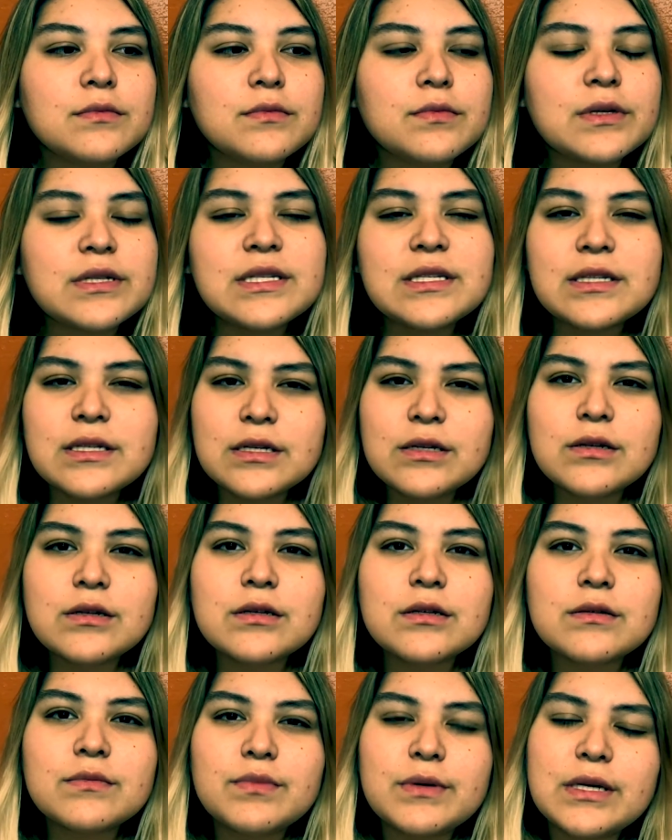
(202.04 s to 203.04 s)
But
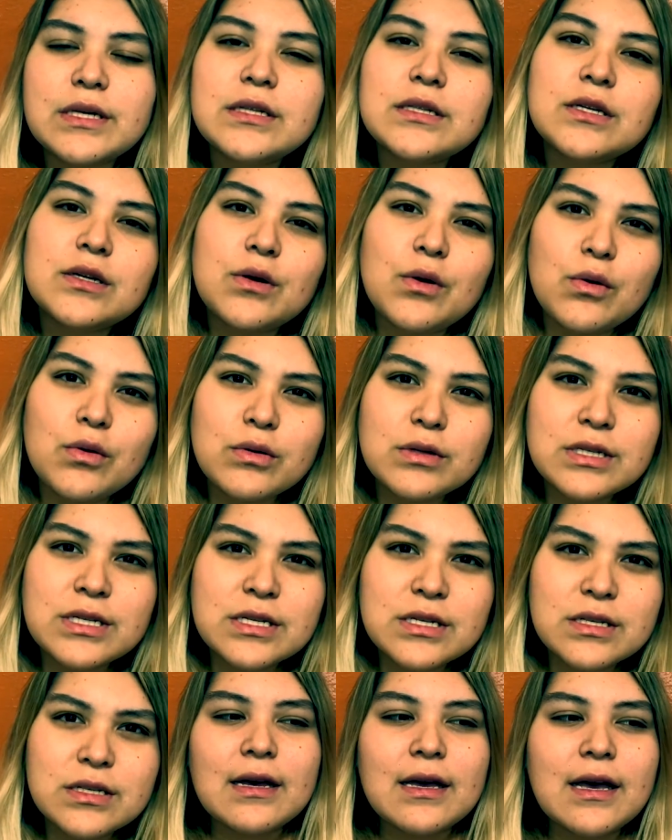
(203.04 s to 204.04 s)
still, being the
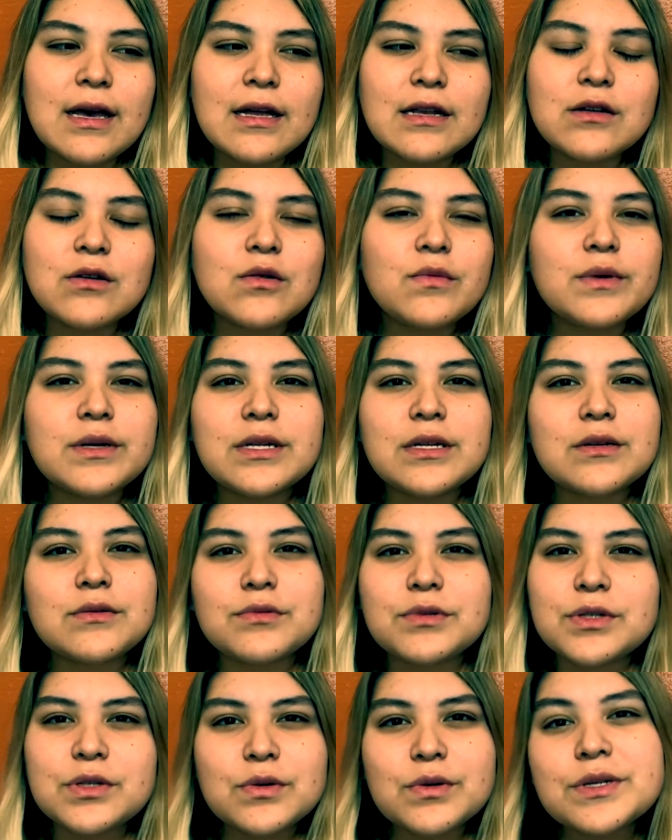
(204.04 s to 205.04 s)
oldest, I had nobody to
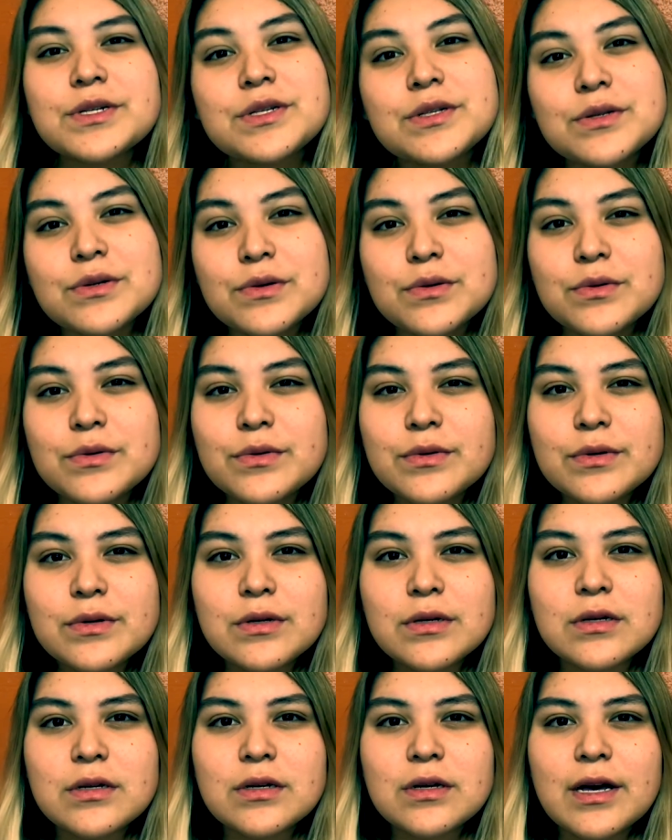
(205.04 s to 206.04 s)
resource to.
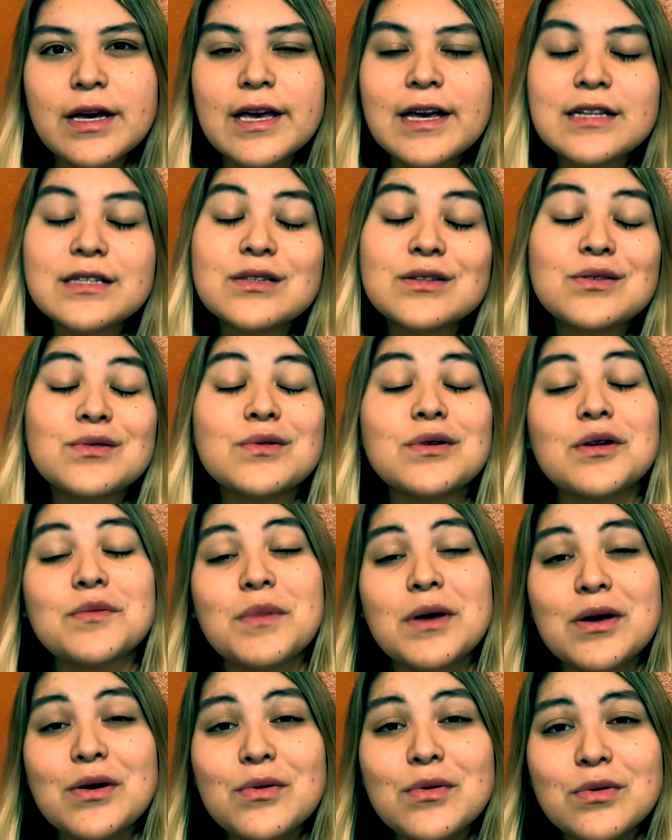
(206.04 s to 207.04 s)
I had to do it on
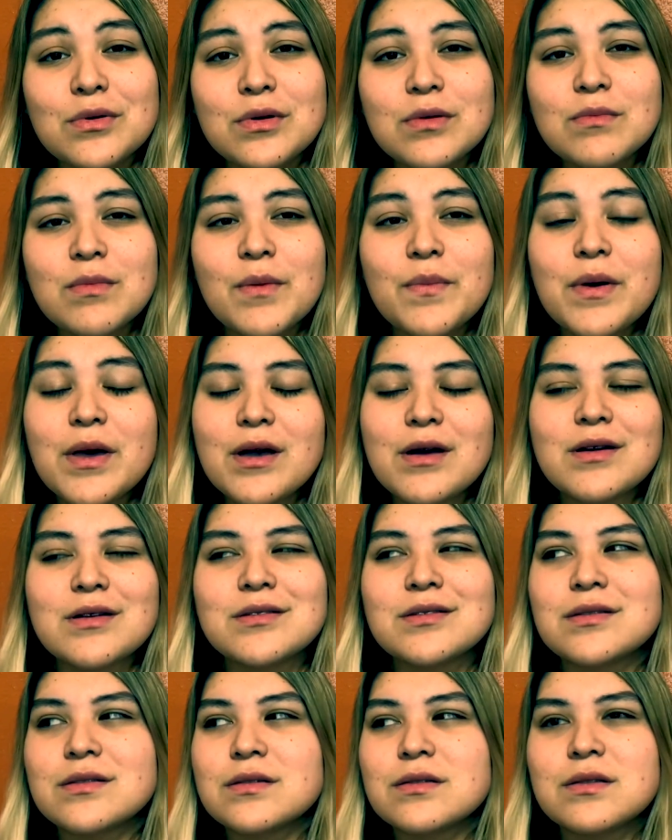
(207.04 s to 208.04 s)
my own. My
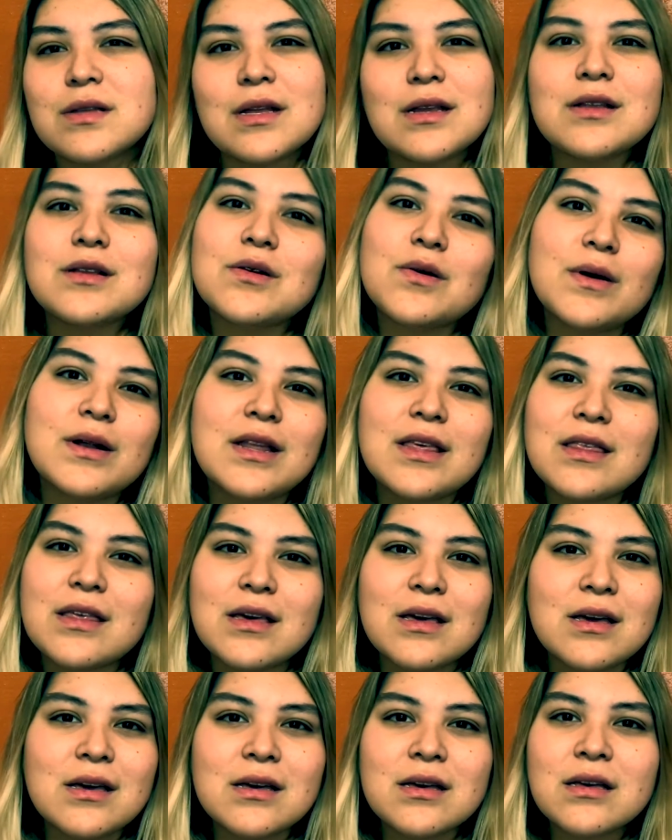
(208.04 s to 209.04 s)
parents, they didn't know
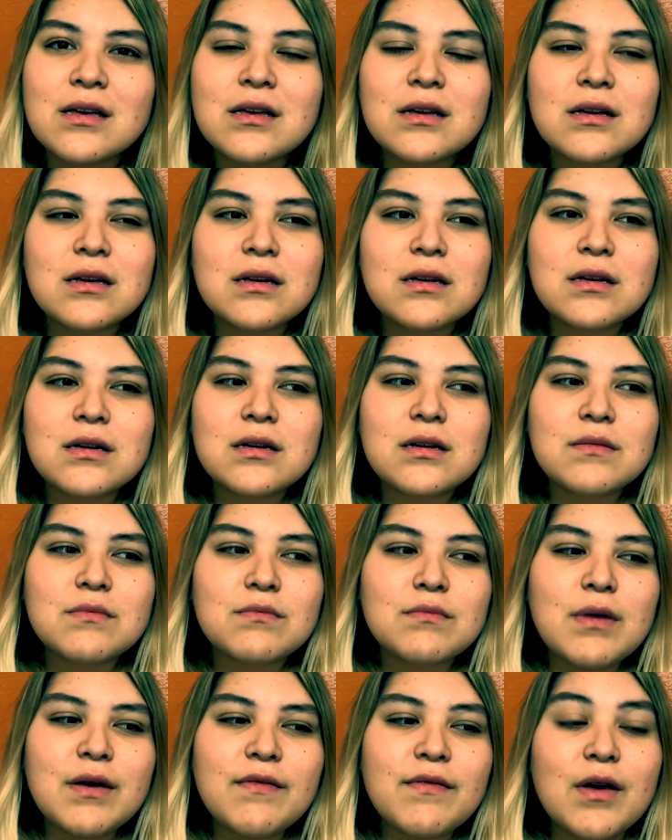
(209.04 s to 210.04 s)
anything.
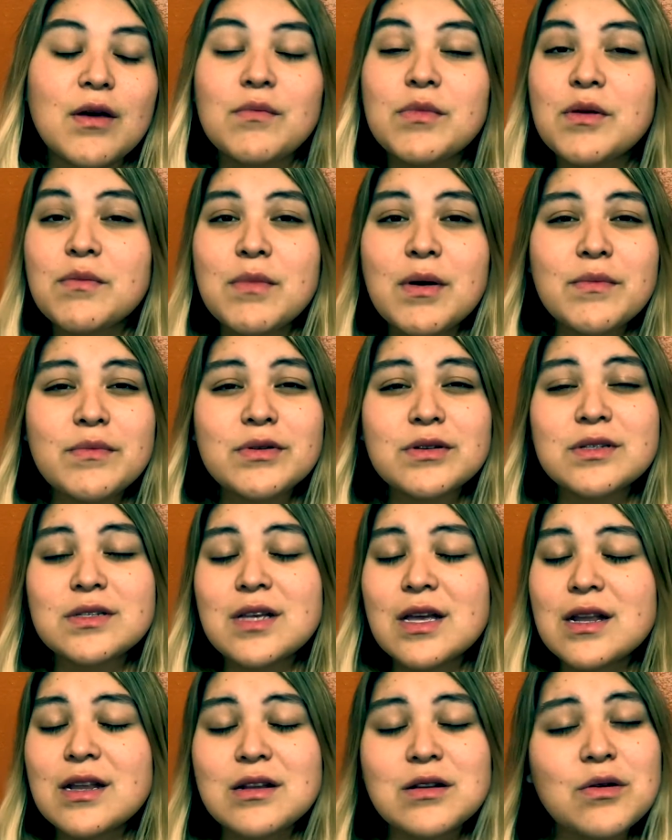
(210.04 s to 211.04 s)
My family members,
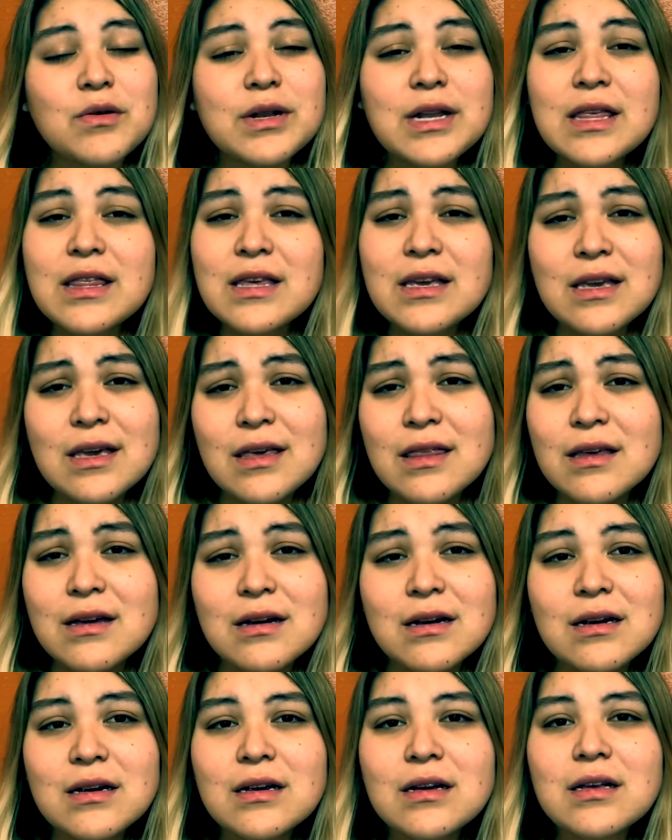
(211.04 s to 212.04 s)
they didn't know anything
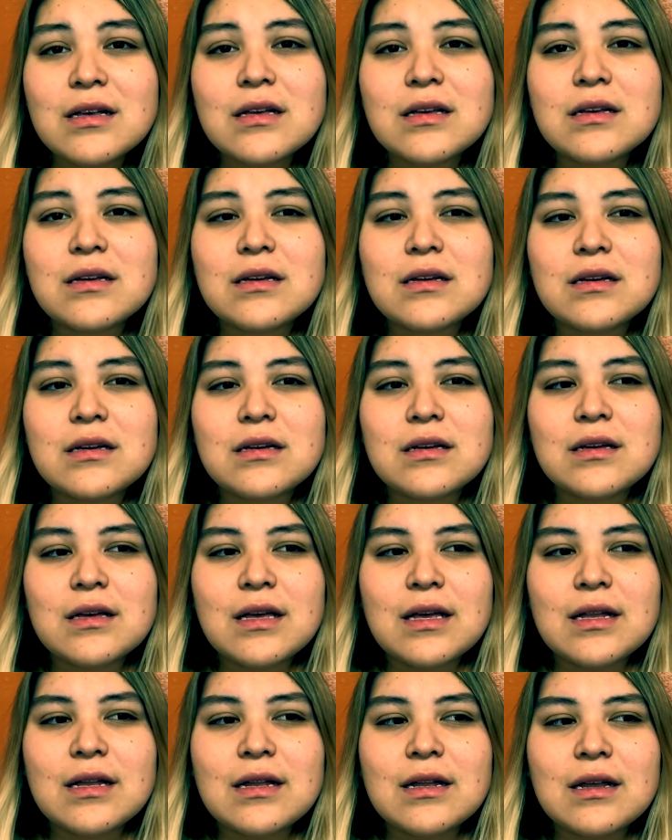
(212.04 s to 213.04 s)
either.
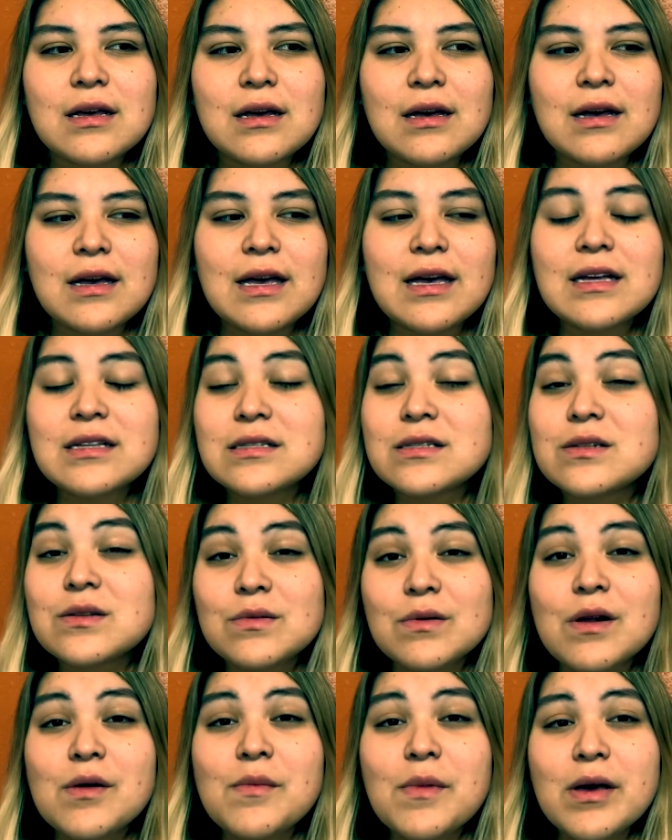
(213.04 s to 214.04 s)
And I had to do
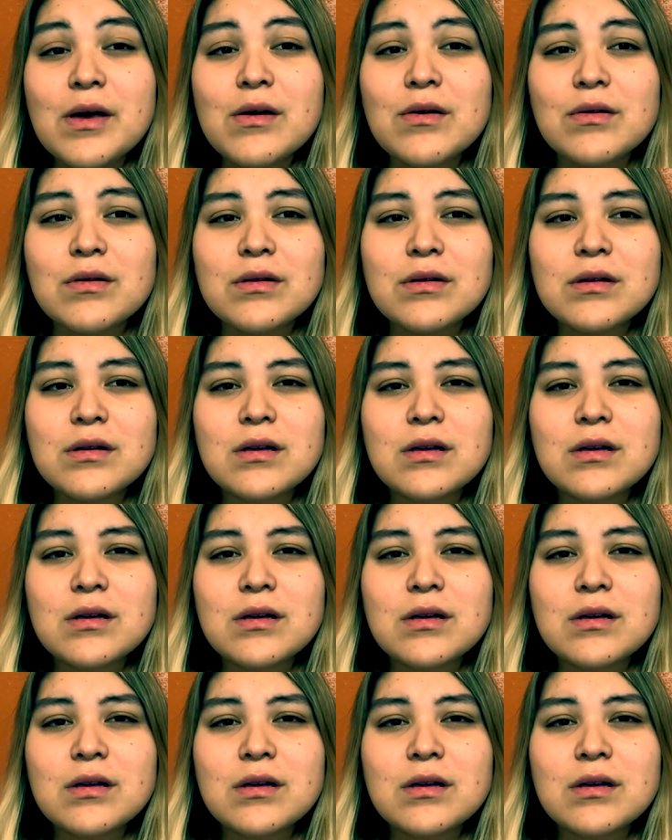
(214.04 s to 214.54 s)
it on my own.